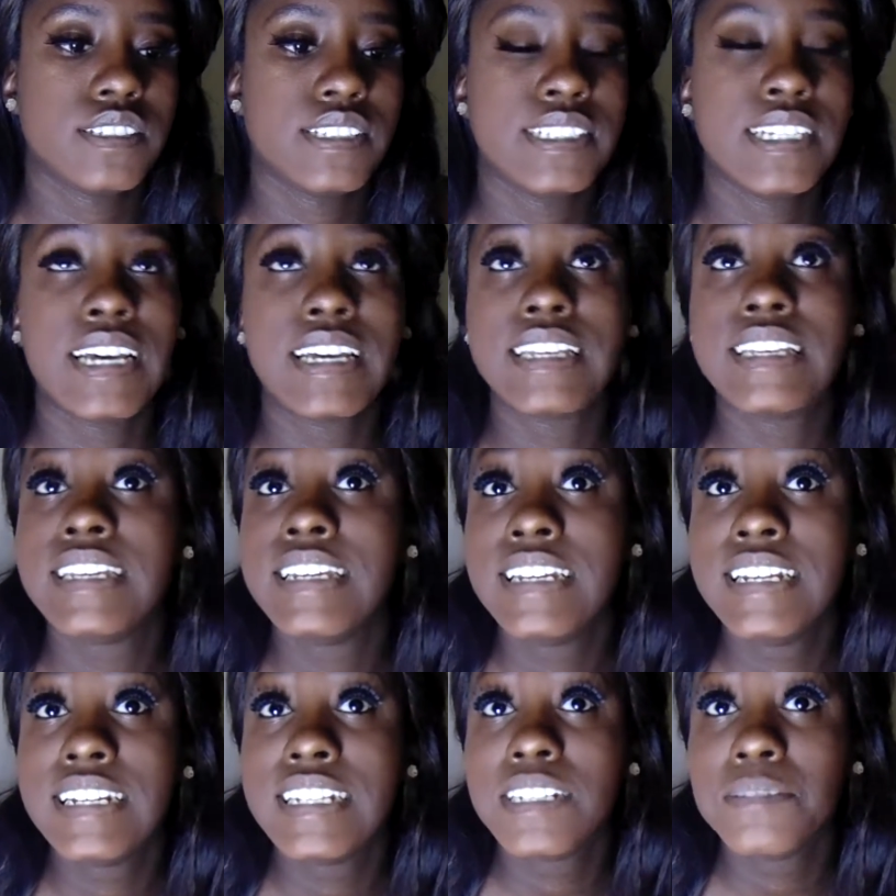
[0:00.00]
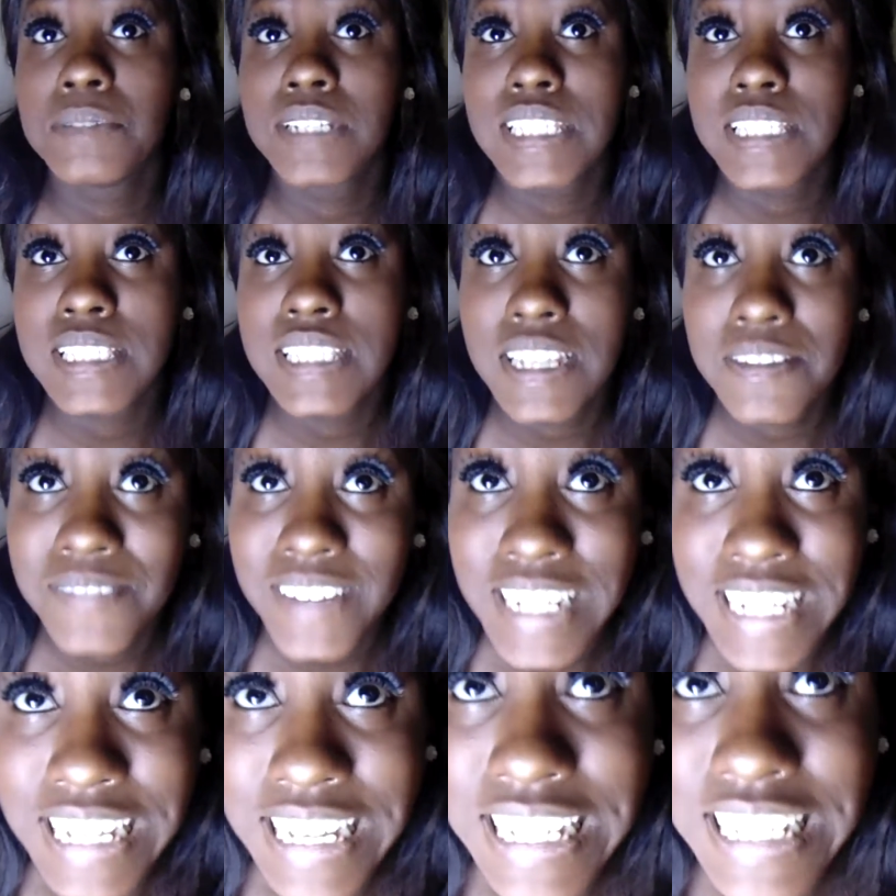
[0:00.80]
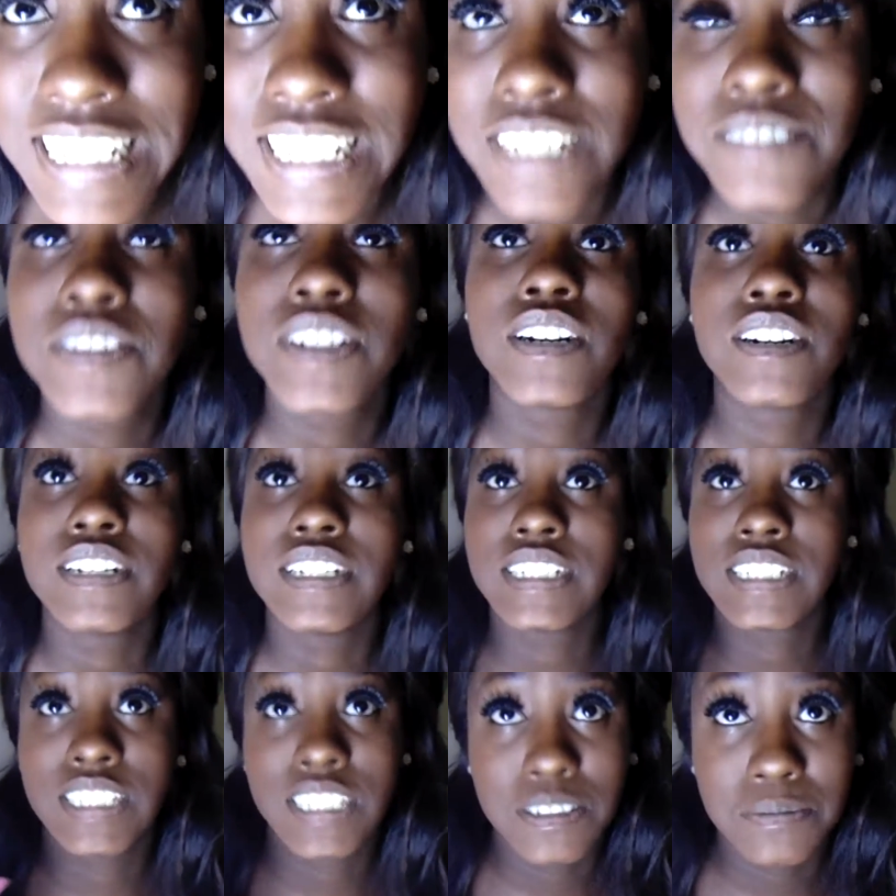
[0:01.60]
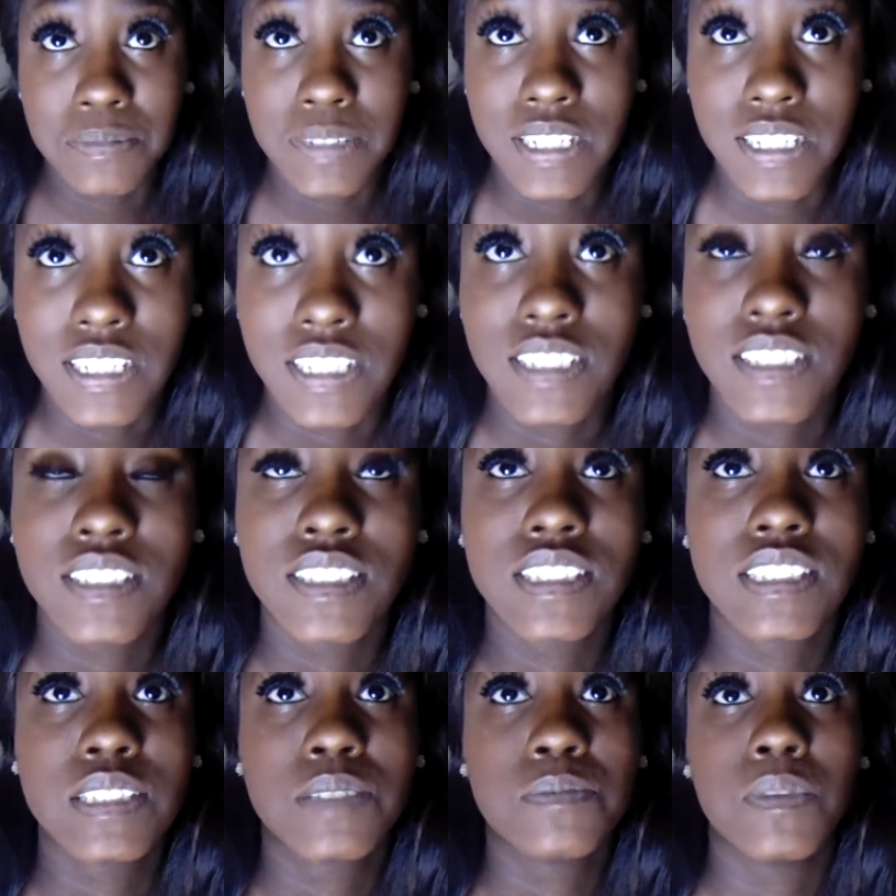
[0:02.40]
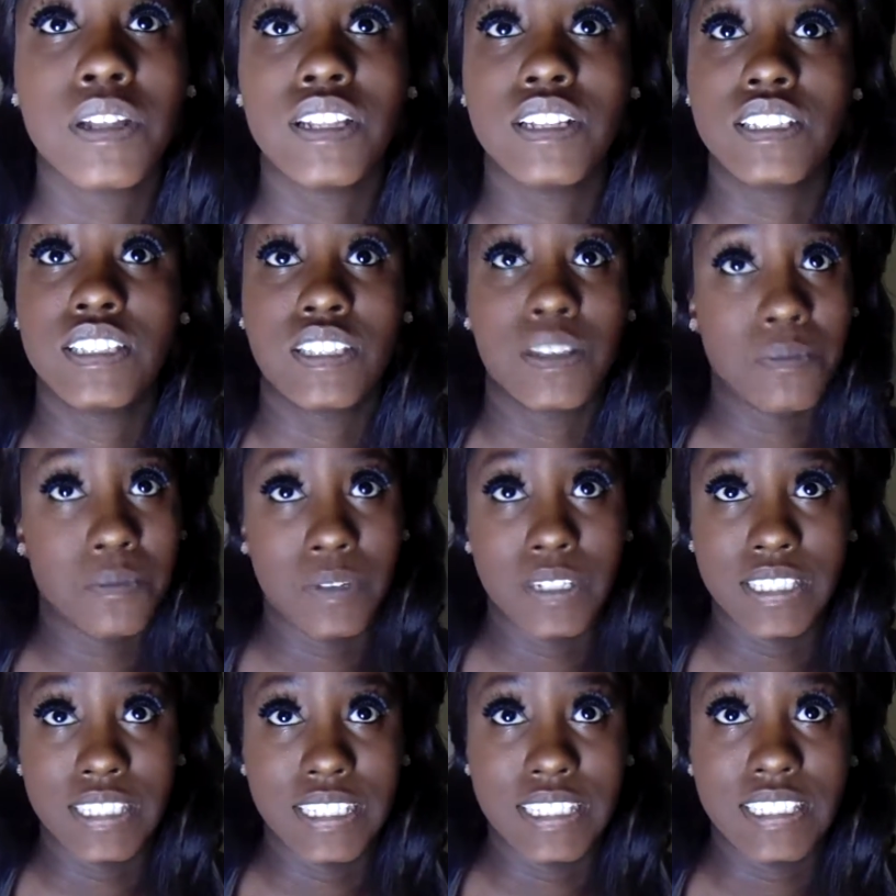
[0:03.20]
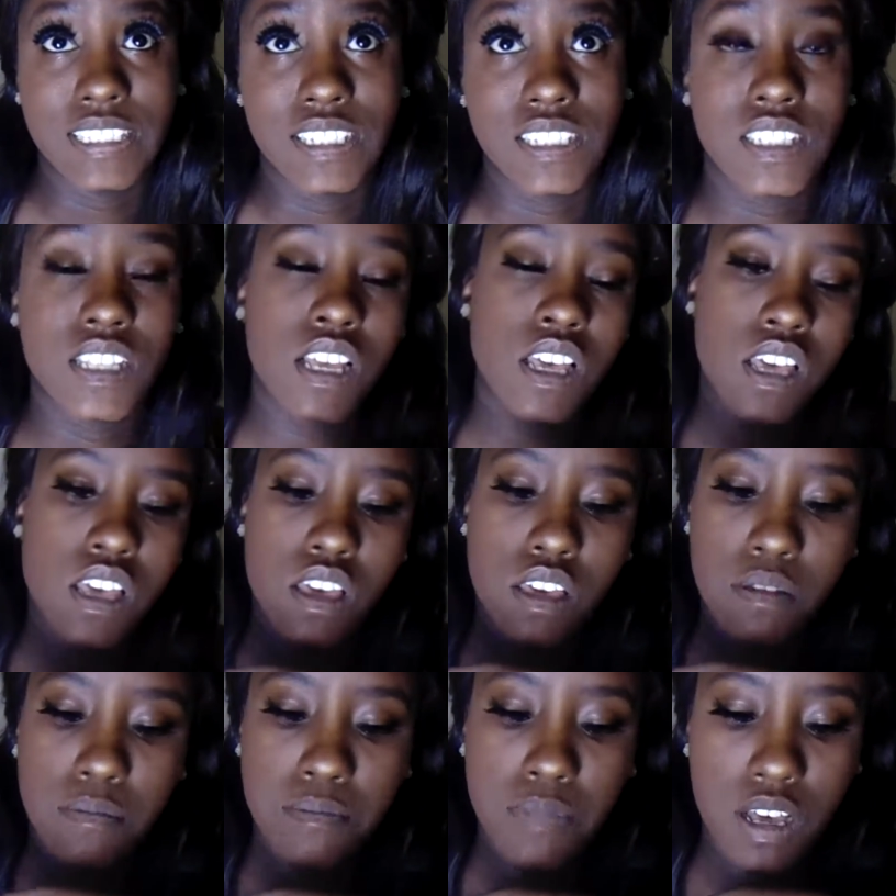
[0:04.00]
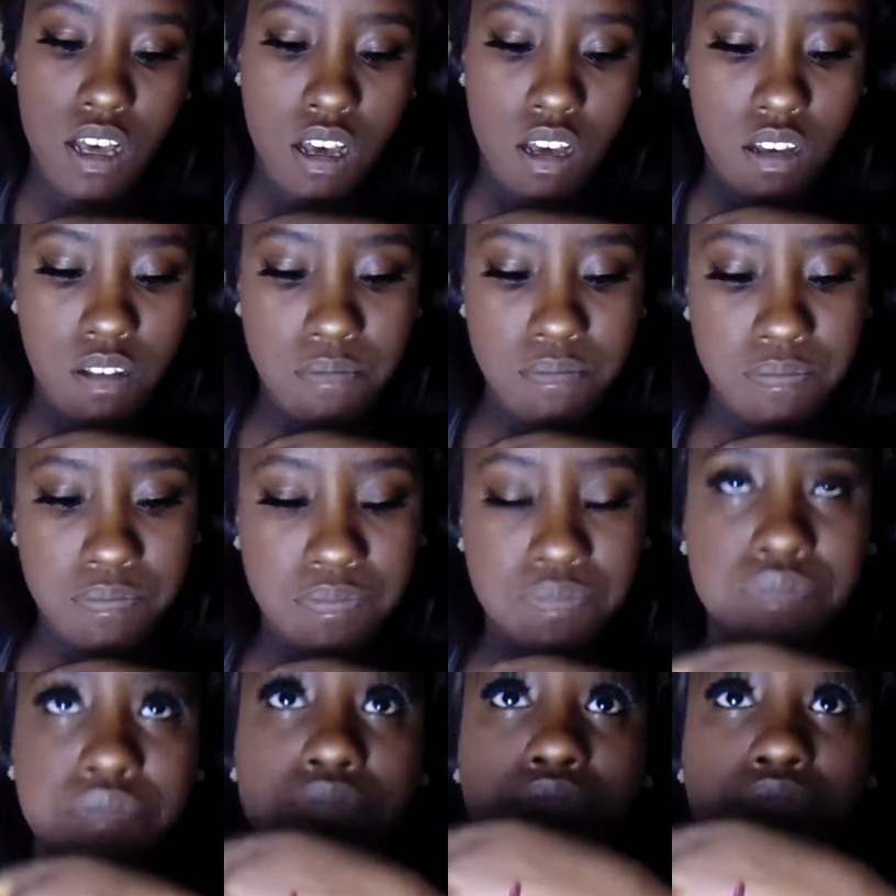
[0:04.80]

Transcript: You're not here to be sniffing it, even though it should be smelling somewhat decent. But um,